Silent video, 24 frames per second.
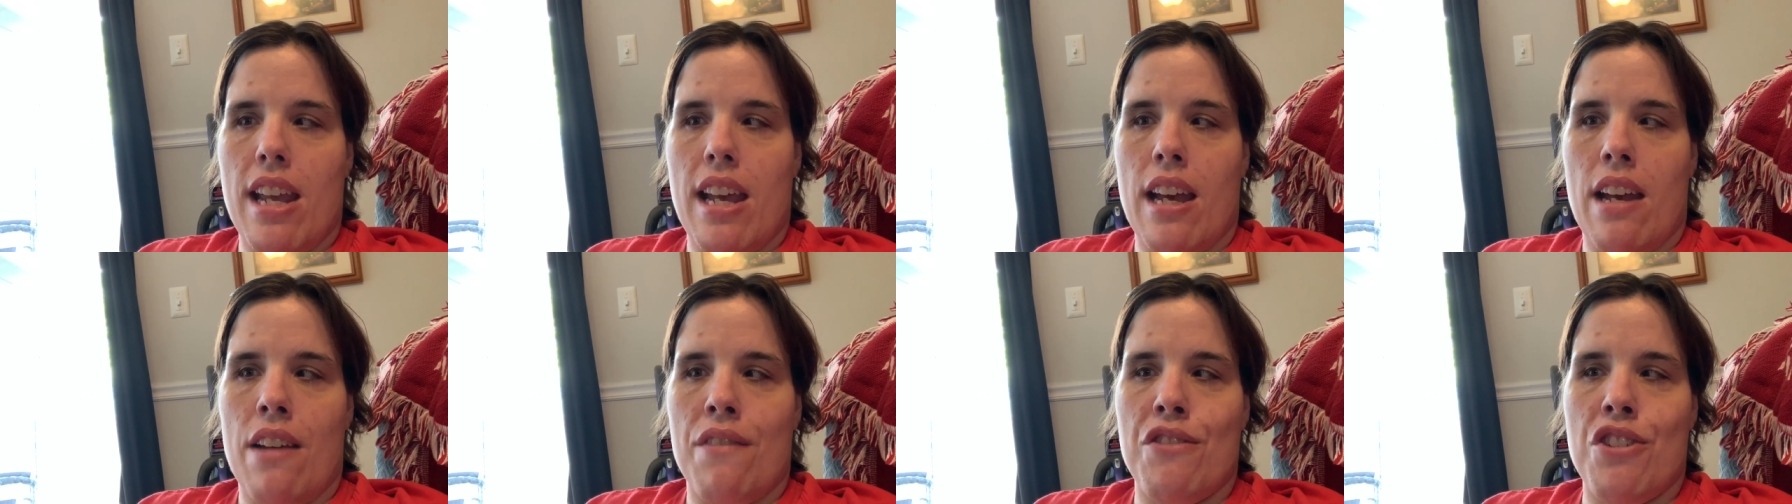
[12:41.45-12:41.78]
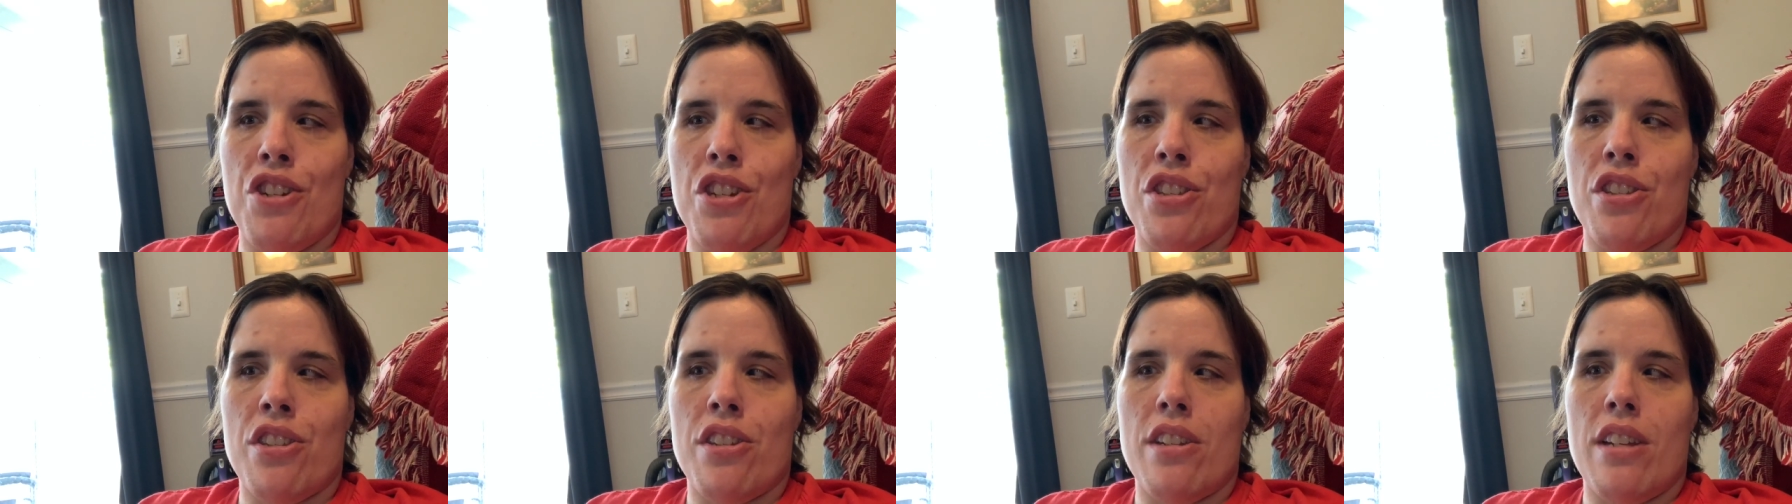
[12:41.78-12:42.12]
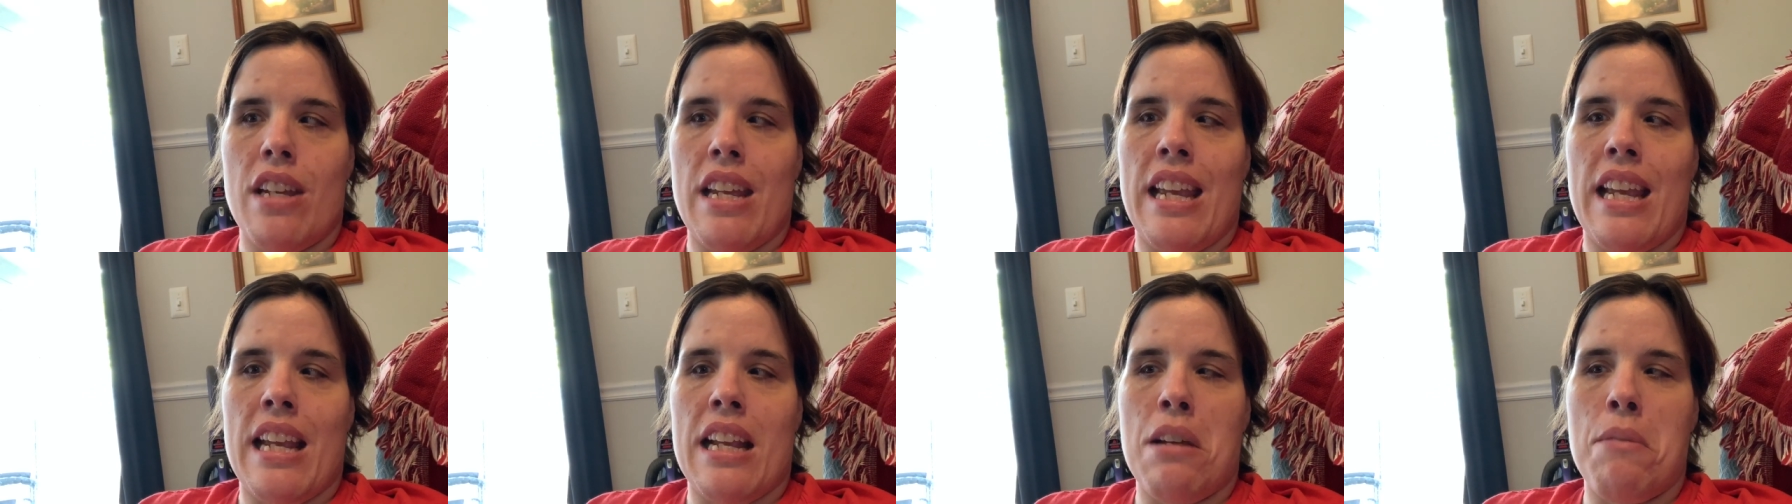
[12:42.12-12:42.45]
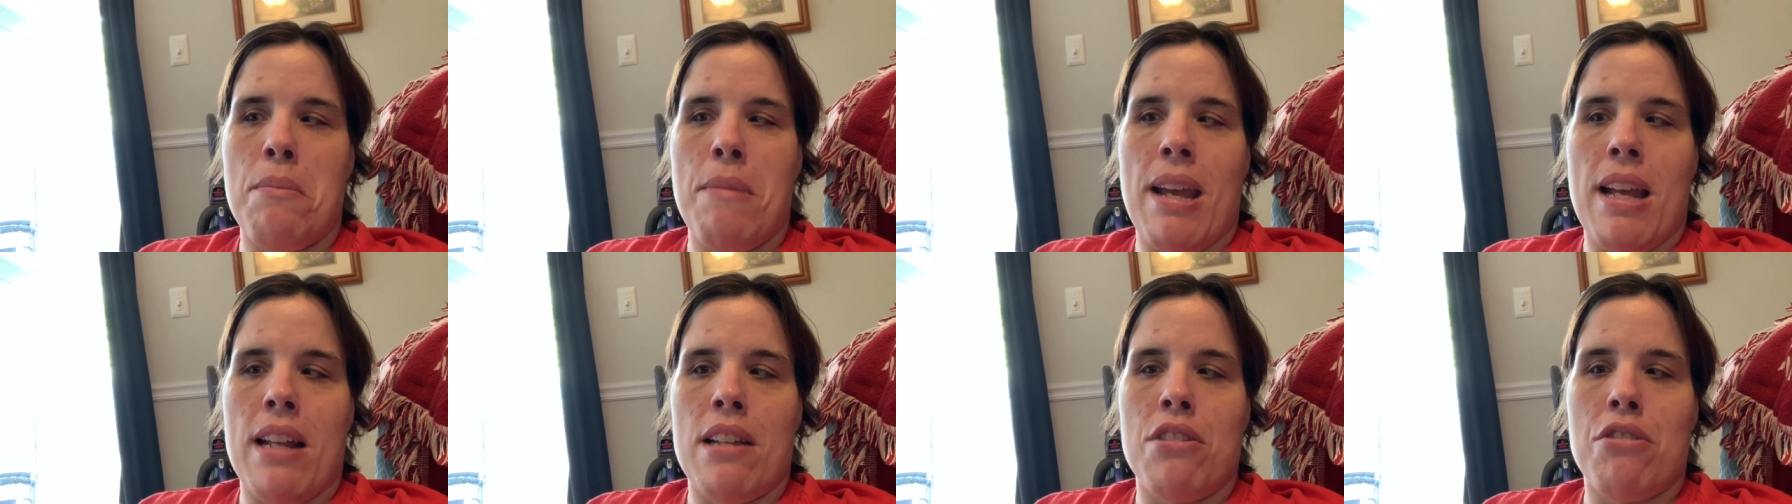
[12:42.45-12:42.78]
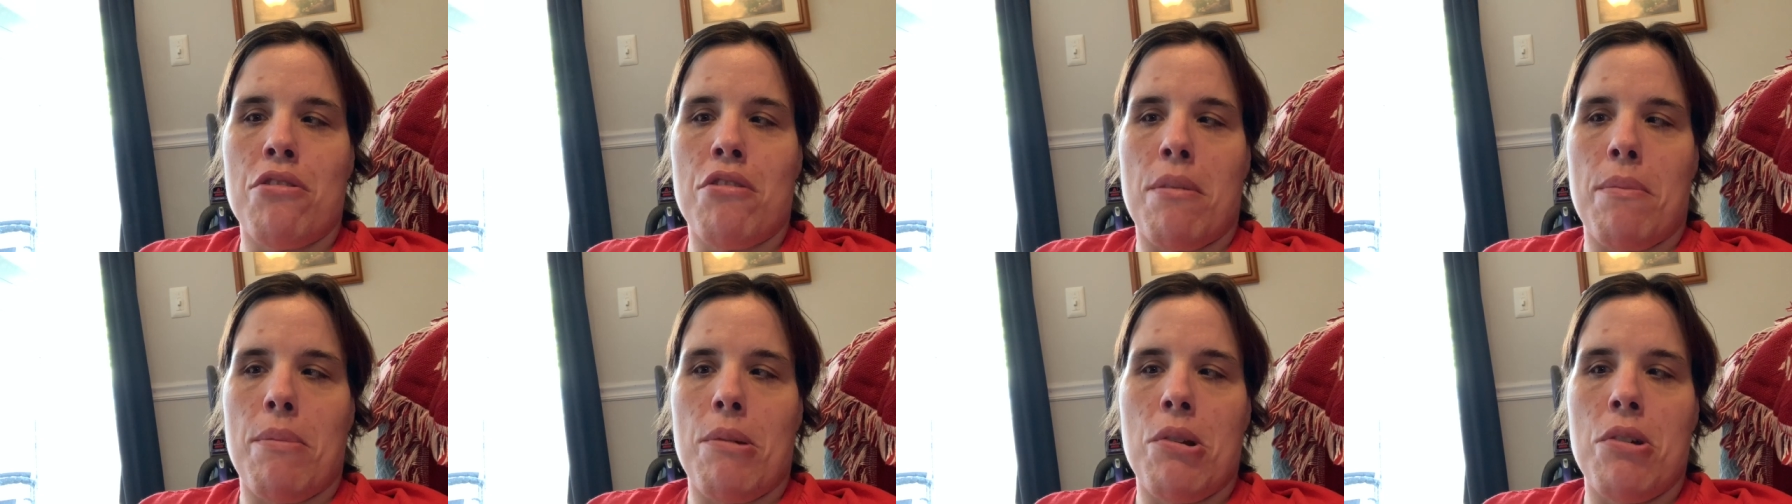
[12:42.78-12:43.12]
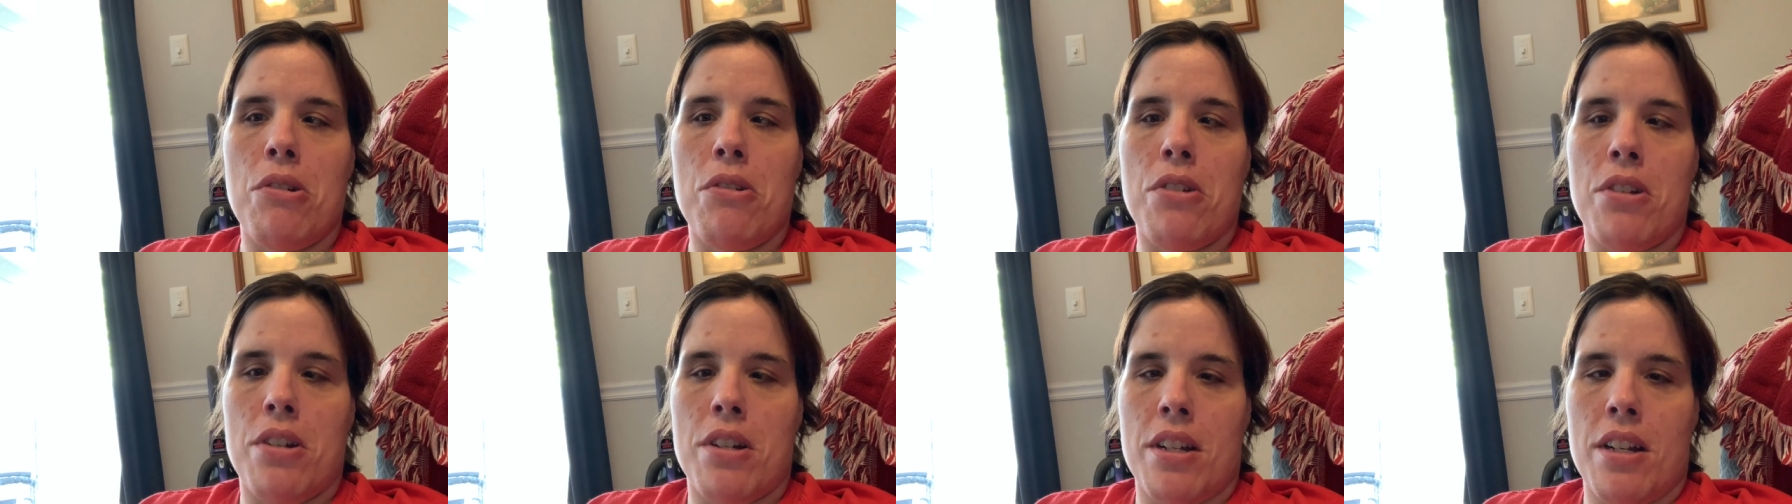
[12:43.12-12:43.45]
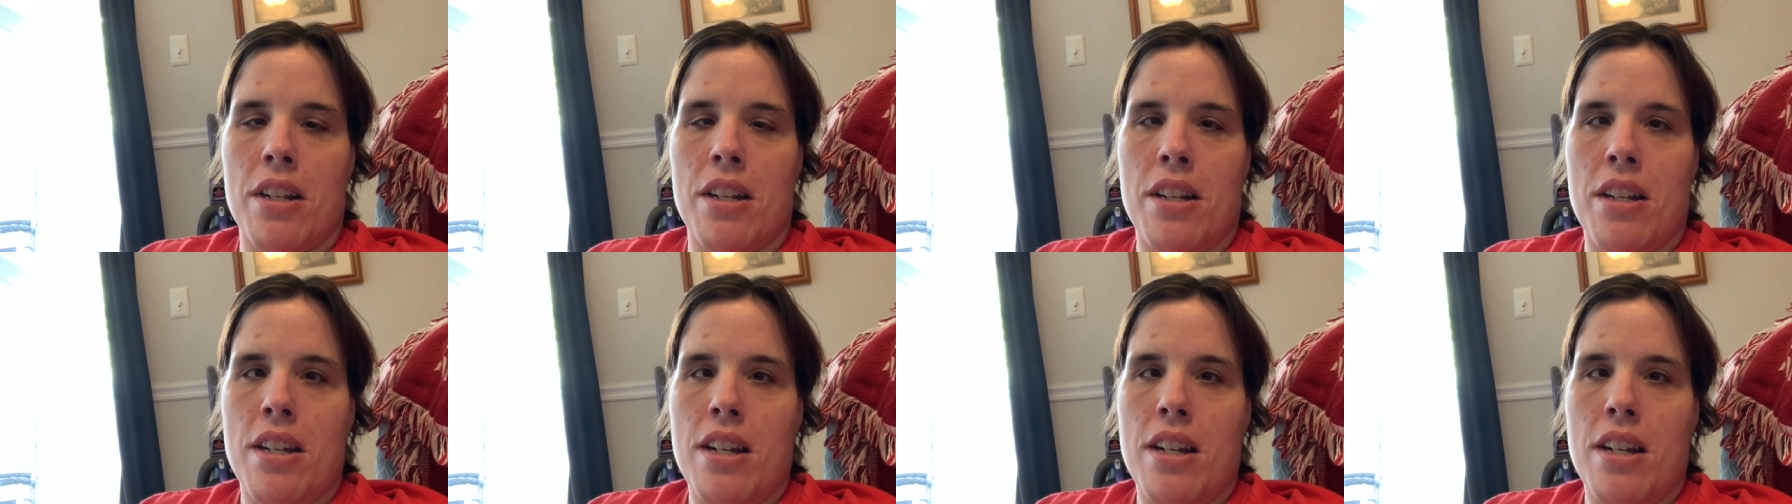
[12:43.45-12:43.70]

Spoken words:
have just a command strip hook